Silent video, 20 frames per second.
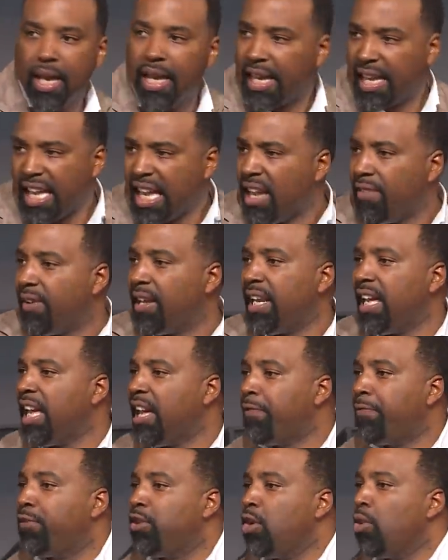Even
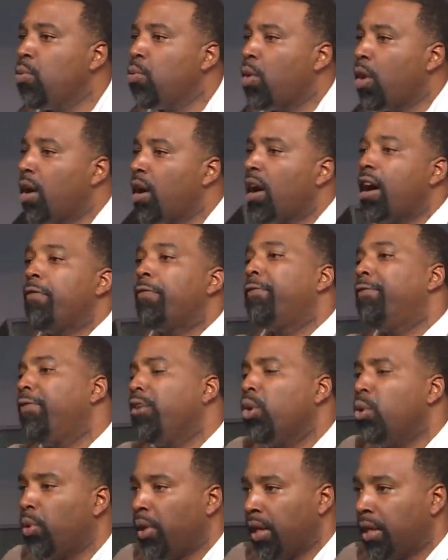if you were
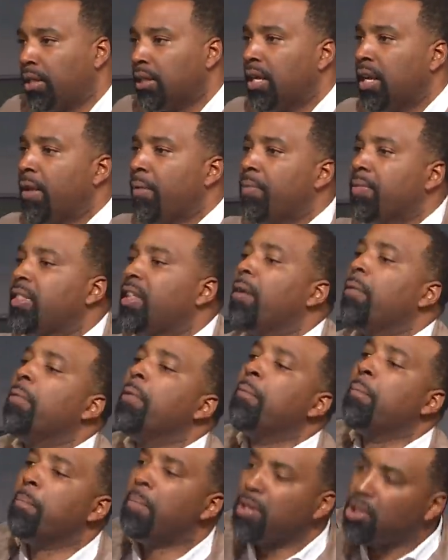affluent, the
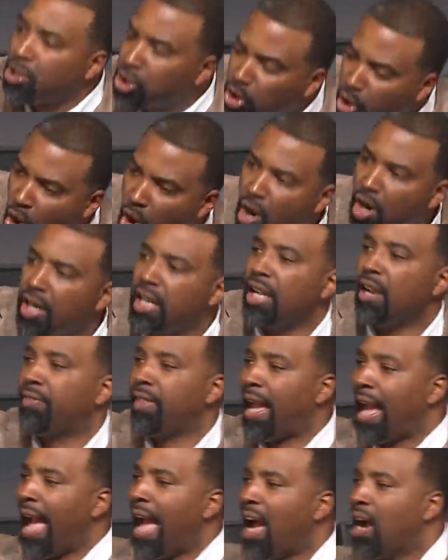majority of
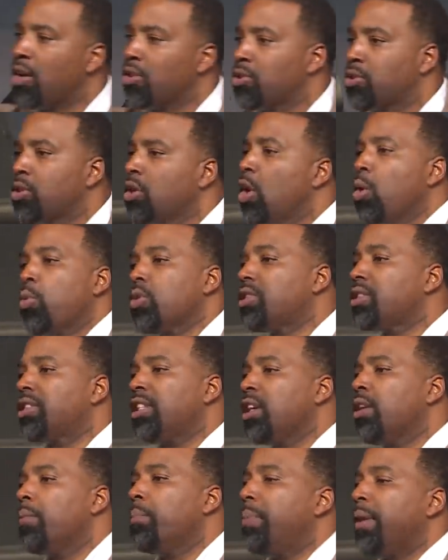the house was
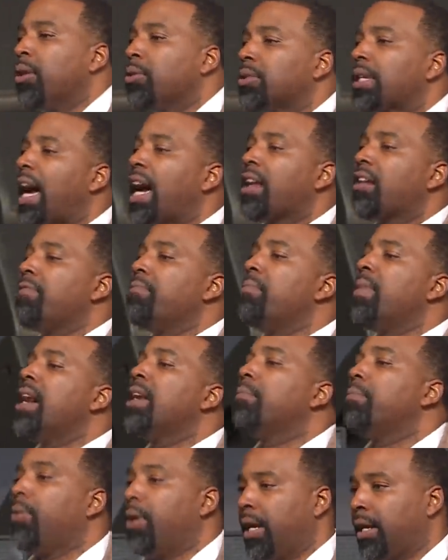still built out of
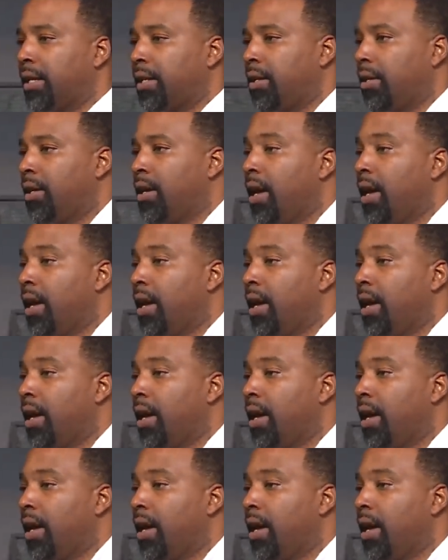mud brick.